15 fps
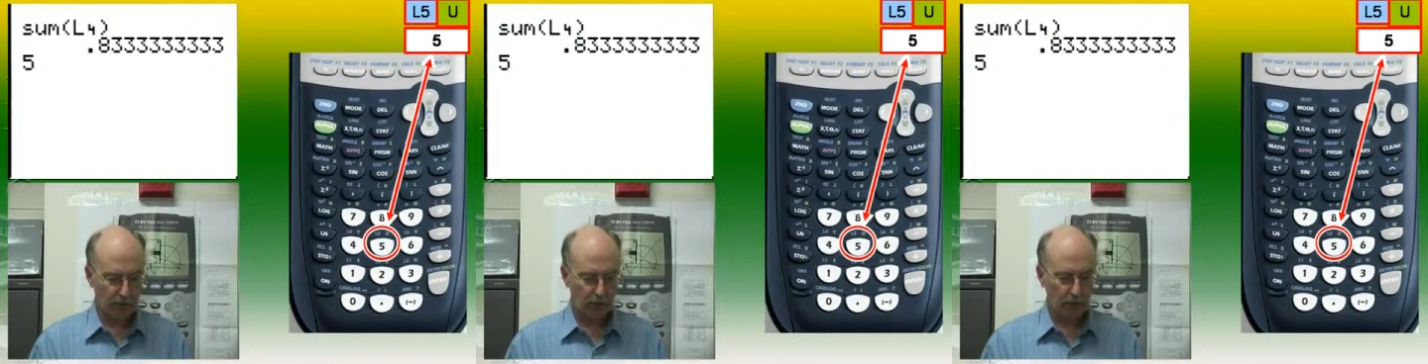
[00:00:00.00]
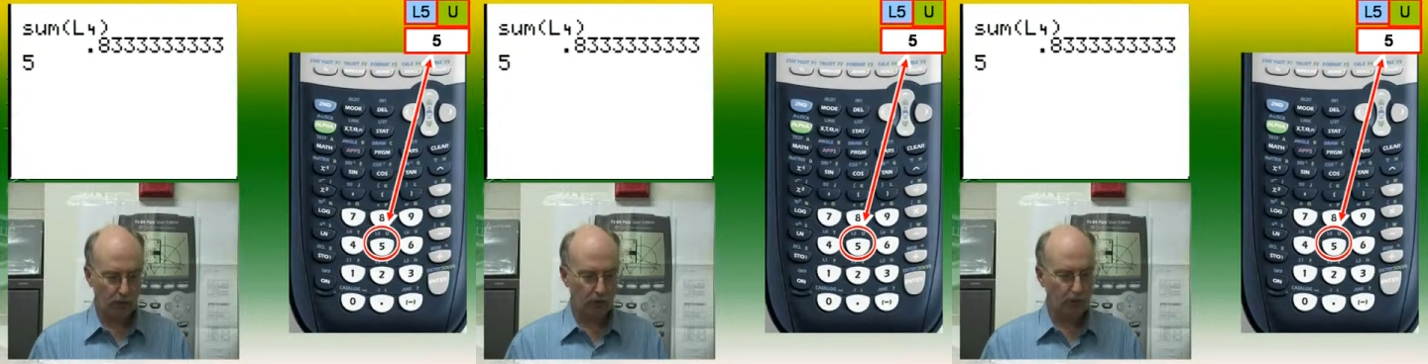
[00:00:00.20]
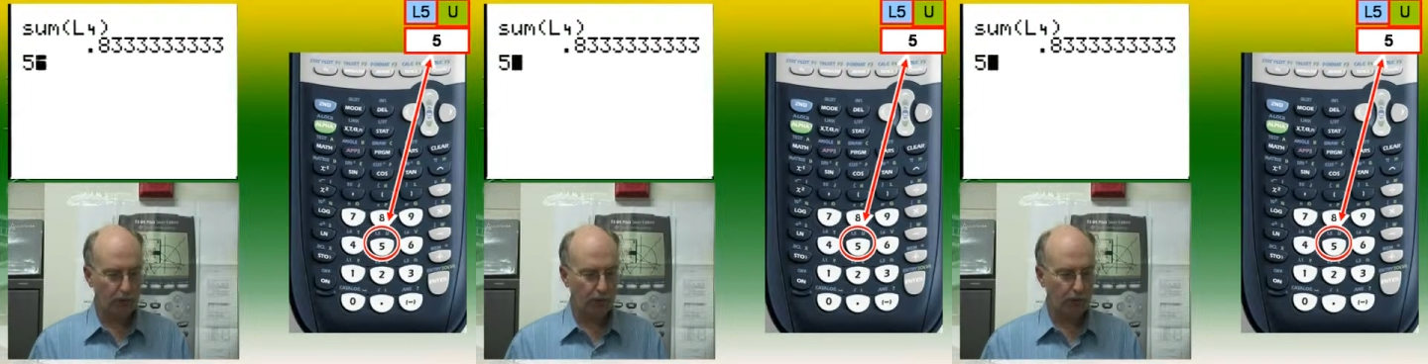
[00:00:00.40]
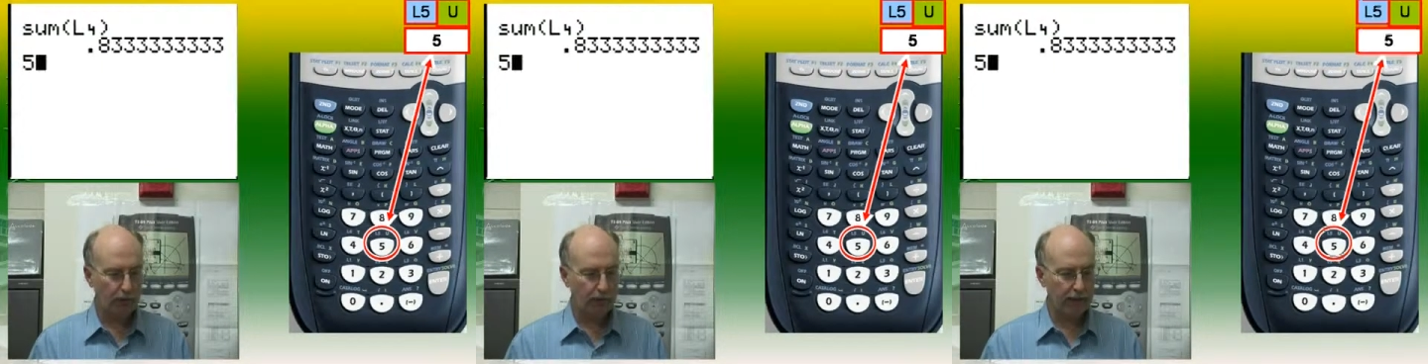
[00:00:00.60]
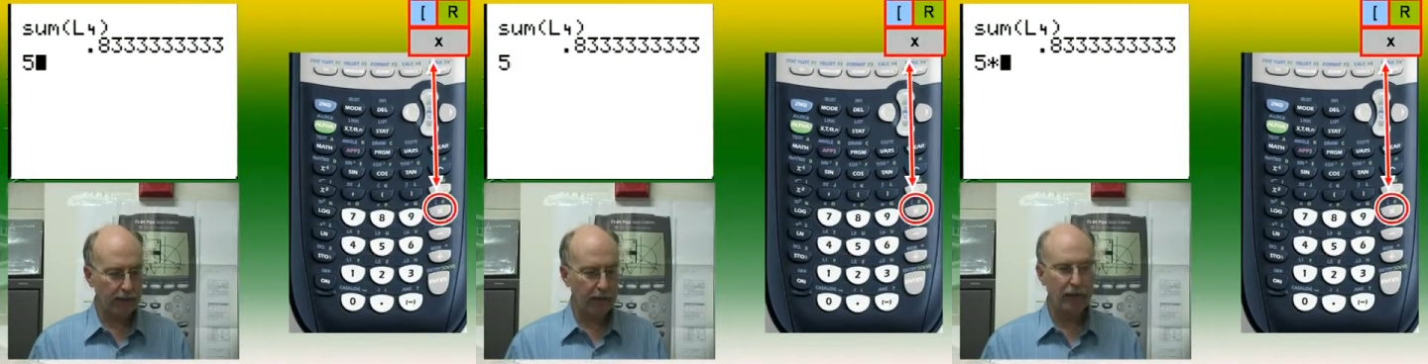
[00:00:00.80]
We're going to
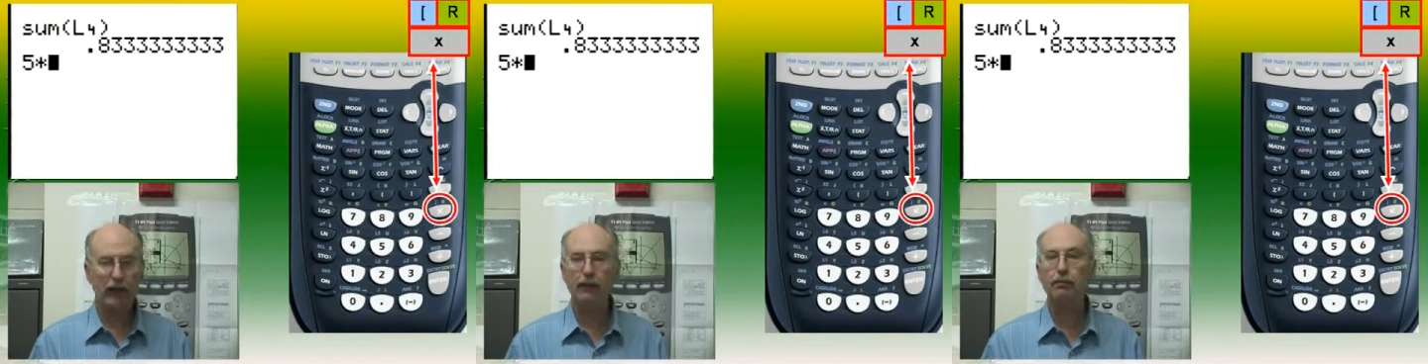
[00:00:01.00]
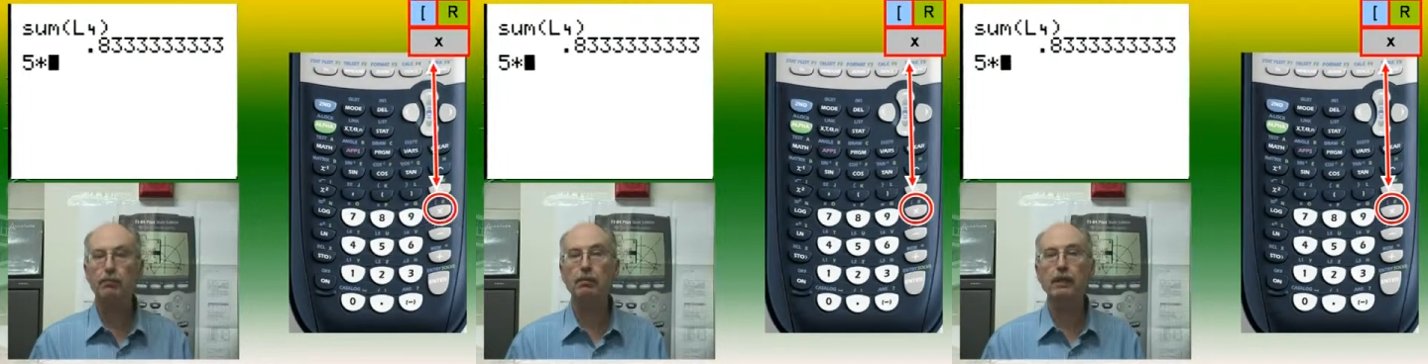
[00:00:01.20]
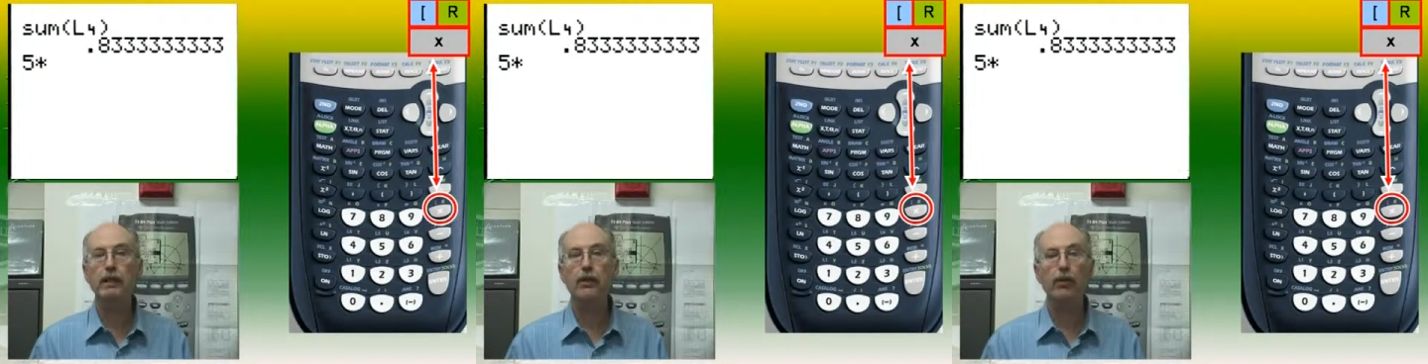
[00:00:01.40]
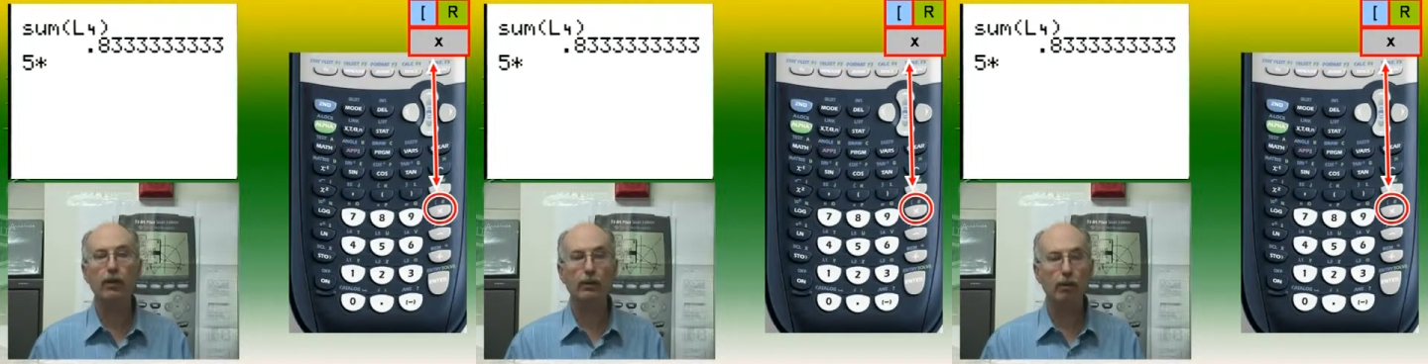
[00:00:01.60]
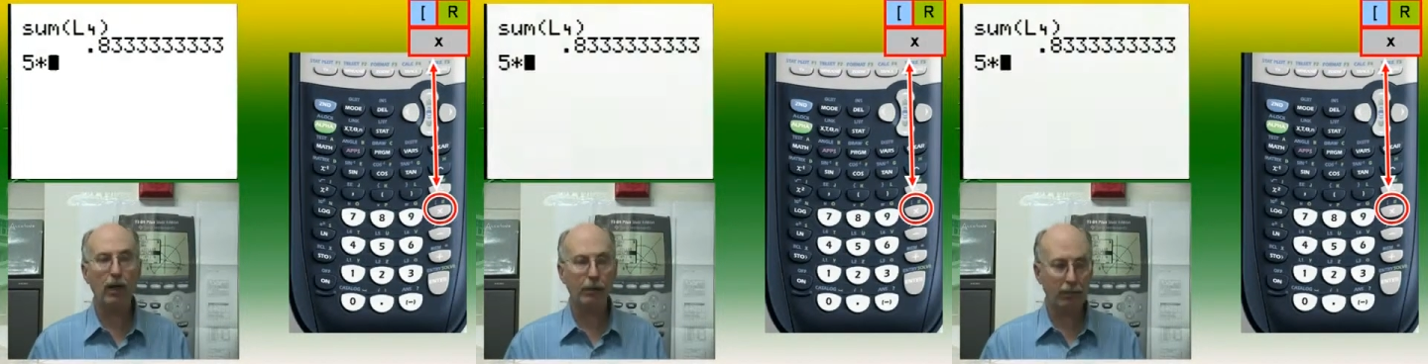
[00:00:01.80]
multiply it times p, or the
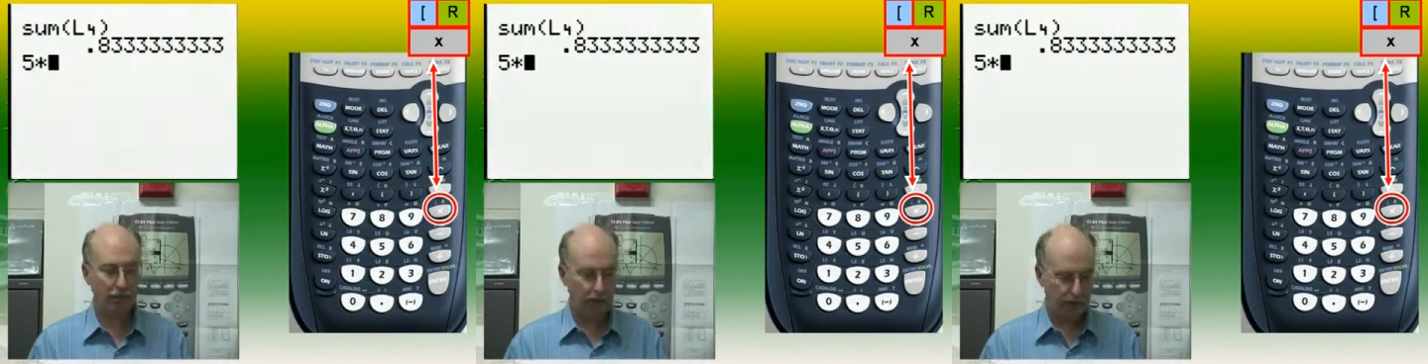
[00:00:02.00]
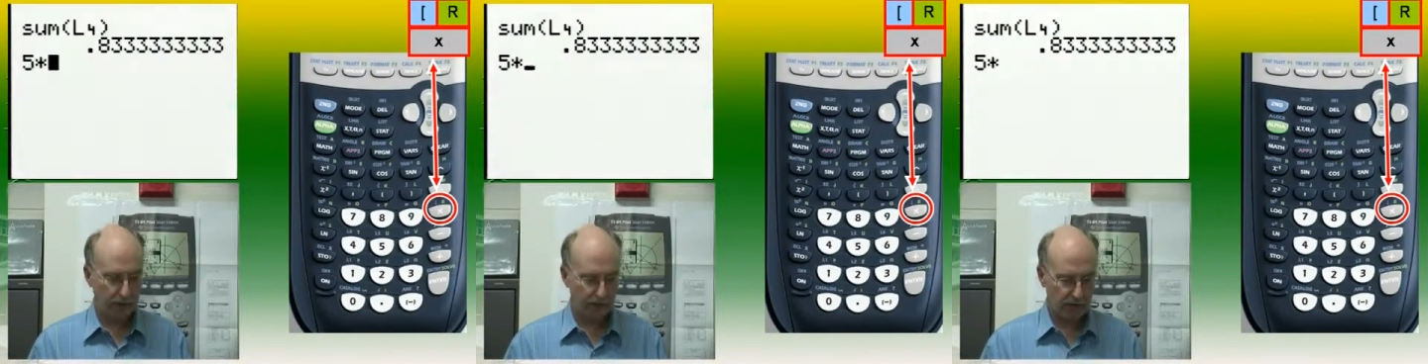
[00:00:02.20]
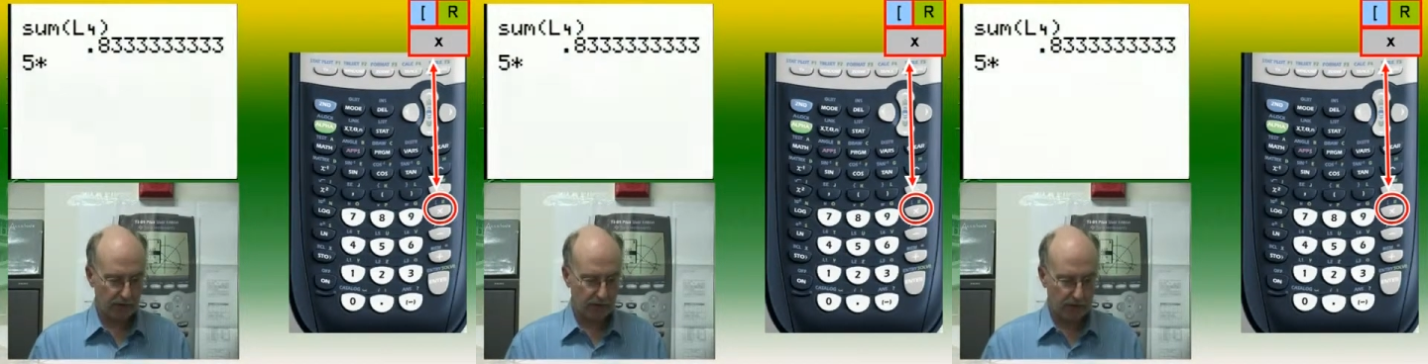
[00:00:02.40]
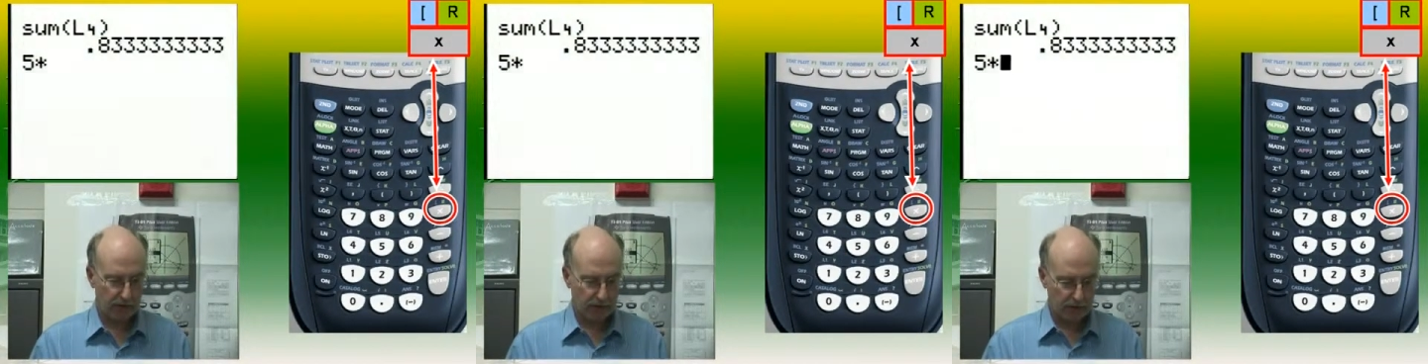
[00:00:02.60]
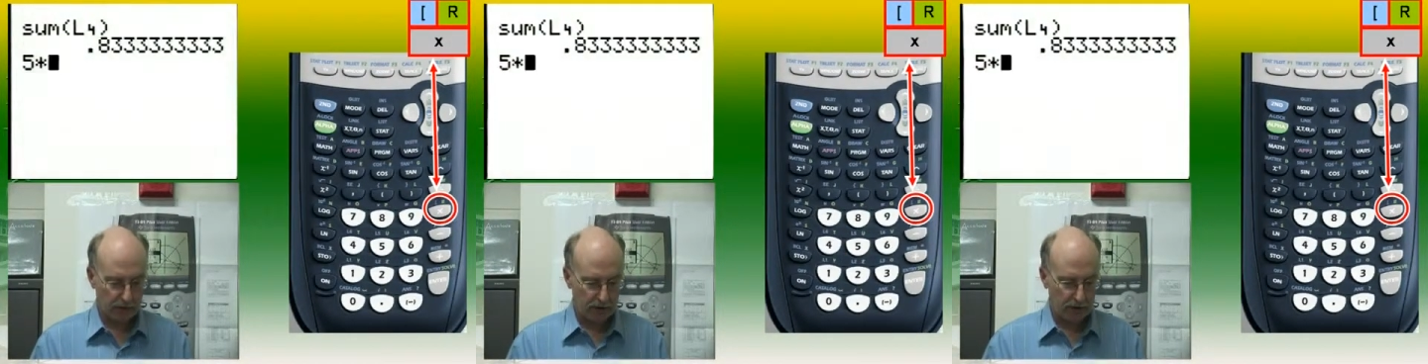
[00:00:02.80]
probability of
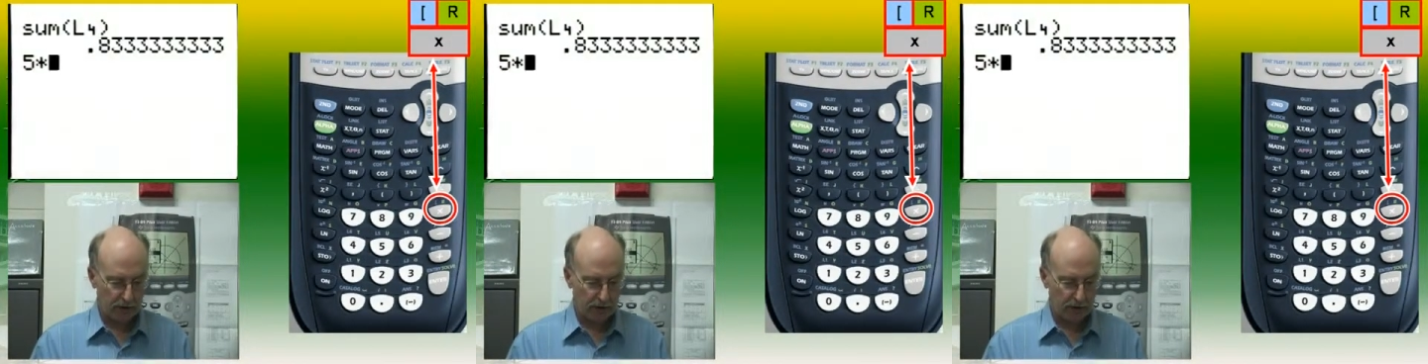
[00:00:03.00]
success,